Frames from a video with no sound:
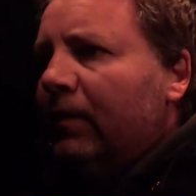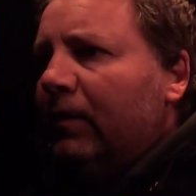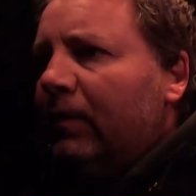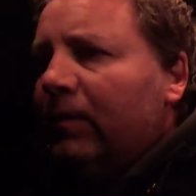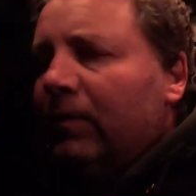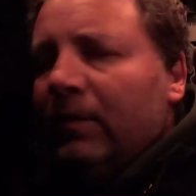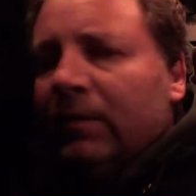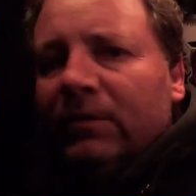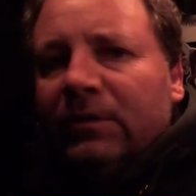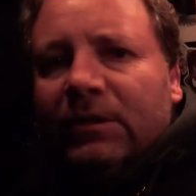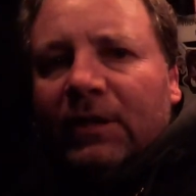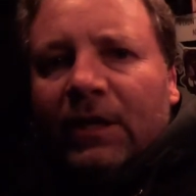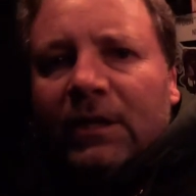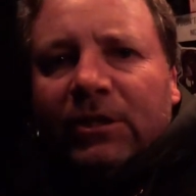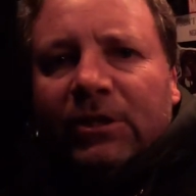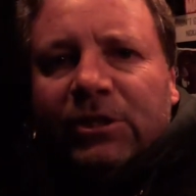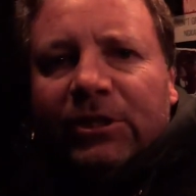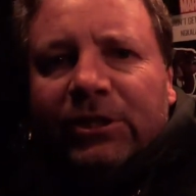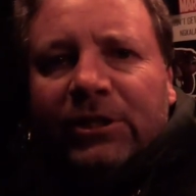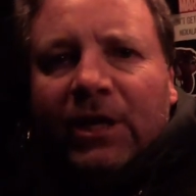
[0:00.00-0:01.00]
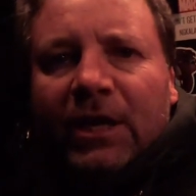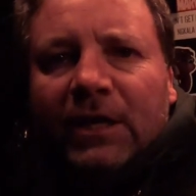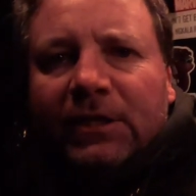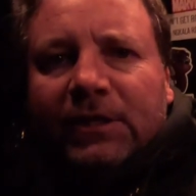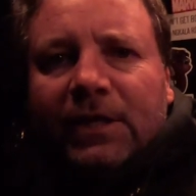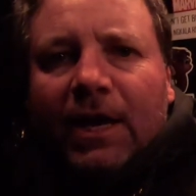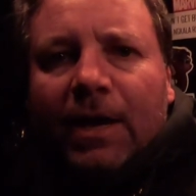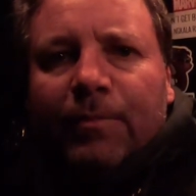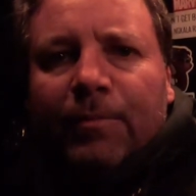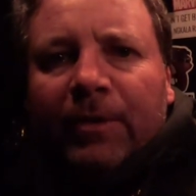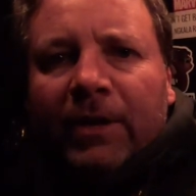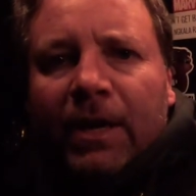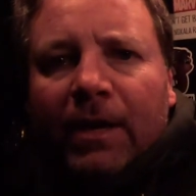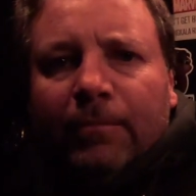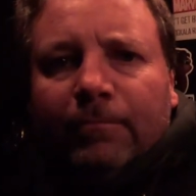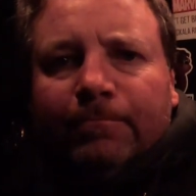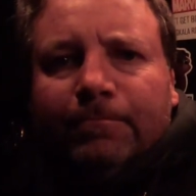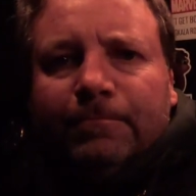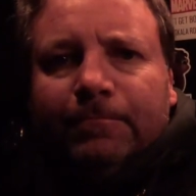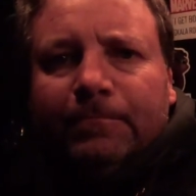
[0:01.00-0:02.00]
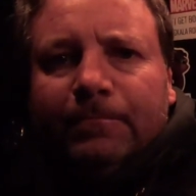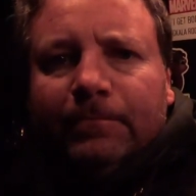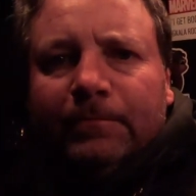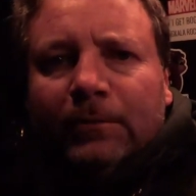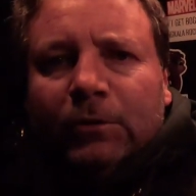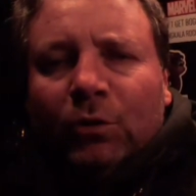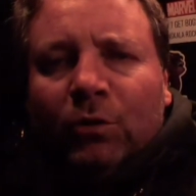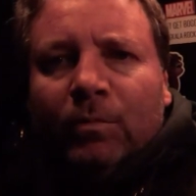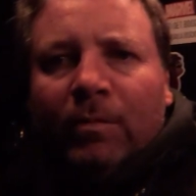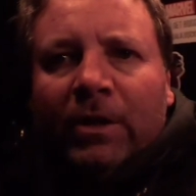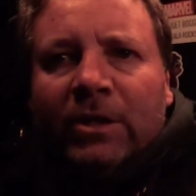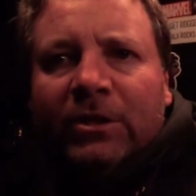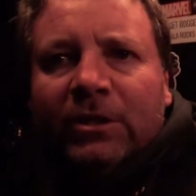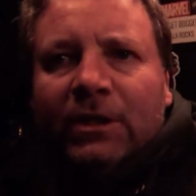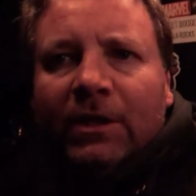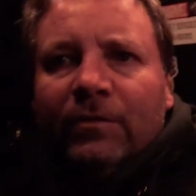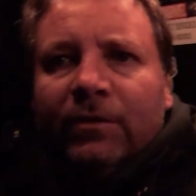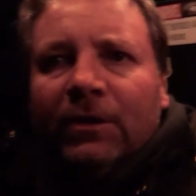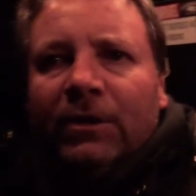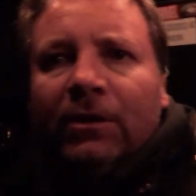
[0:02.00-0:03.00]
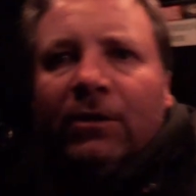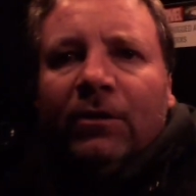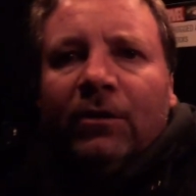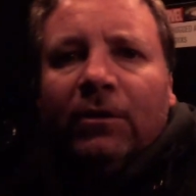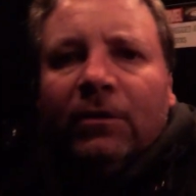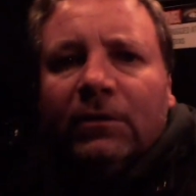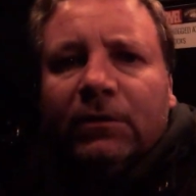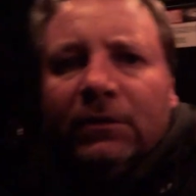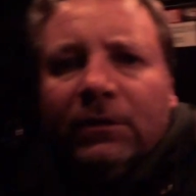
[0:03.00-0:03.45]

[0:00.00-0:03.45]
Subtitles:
Well, sun's just coming up. It's almost 7 o'clock.